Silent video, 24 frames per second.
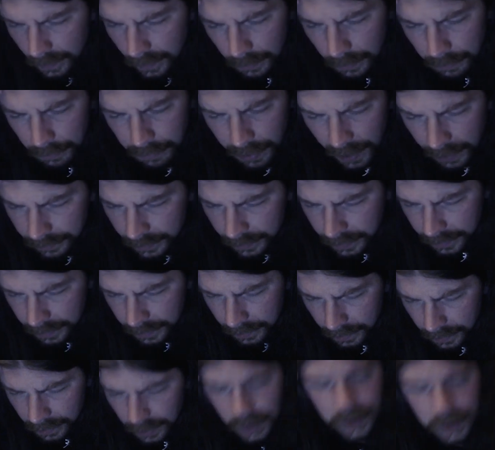
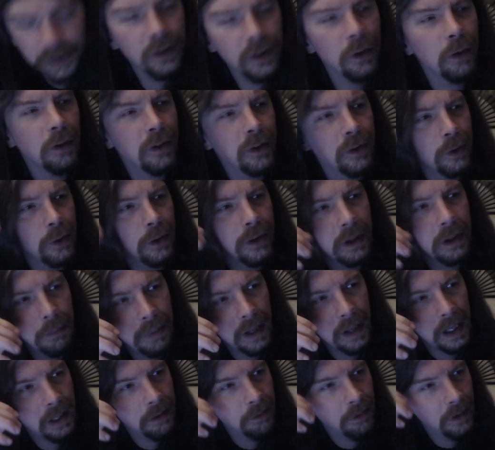Apparently, long story short, the
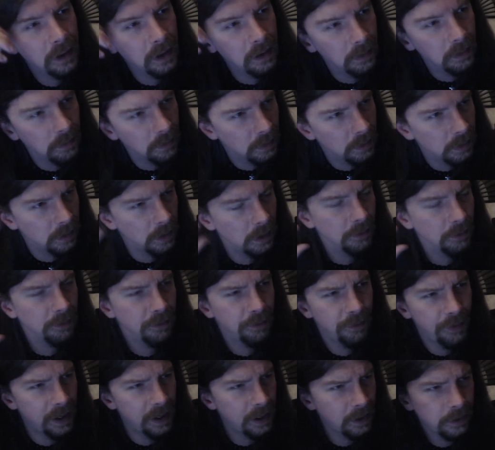battery
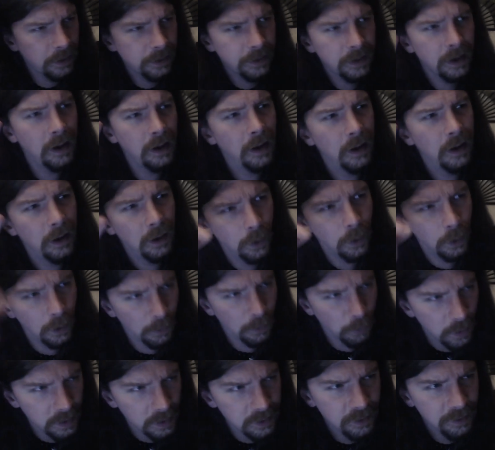failed or
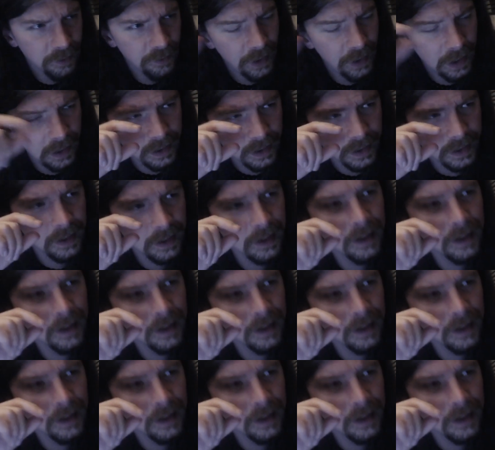was failing,